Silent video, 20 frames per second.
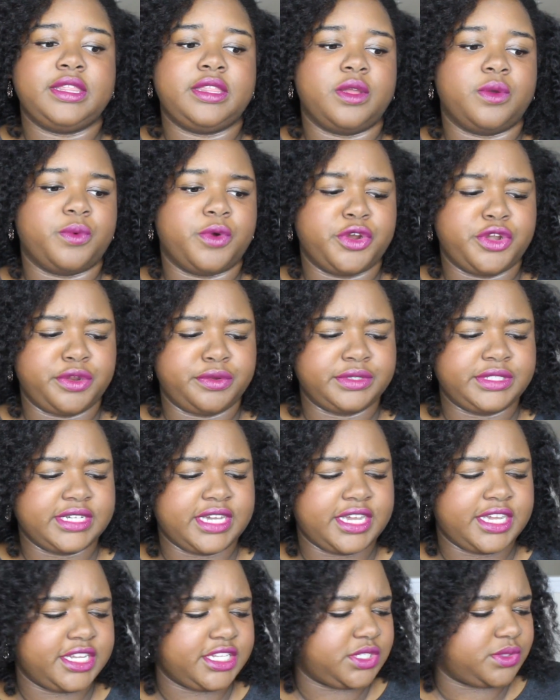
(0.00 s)
There were no
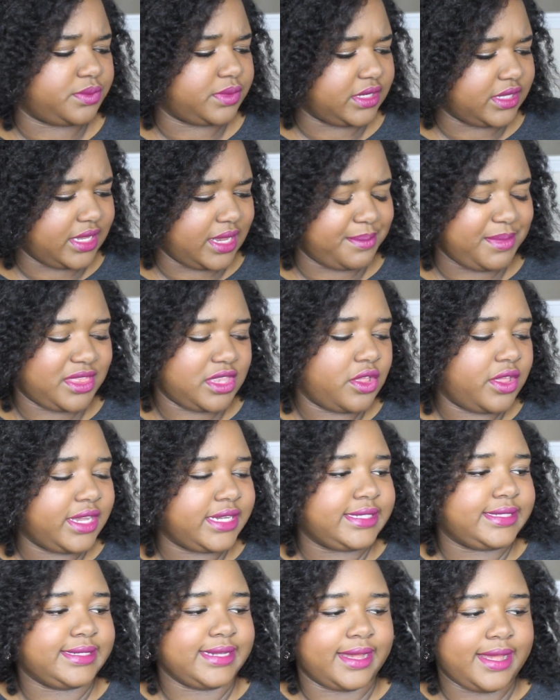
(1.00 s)
duds really. I mean, the
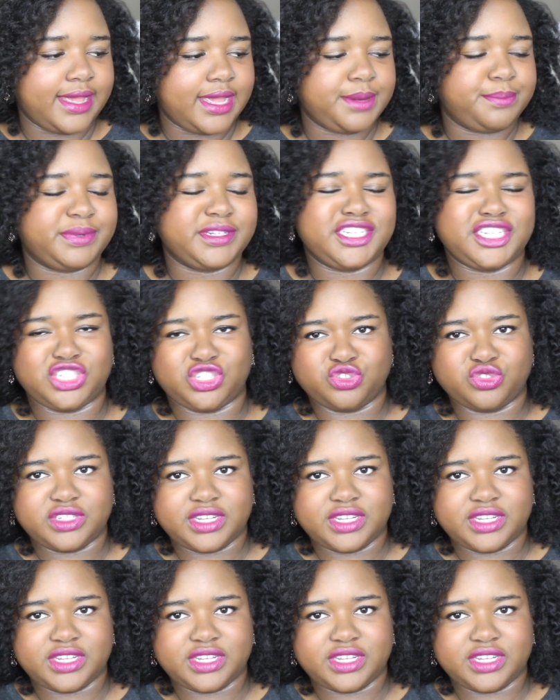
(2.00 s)
only potential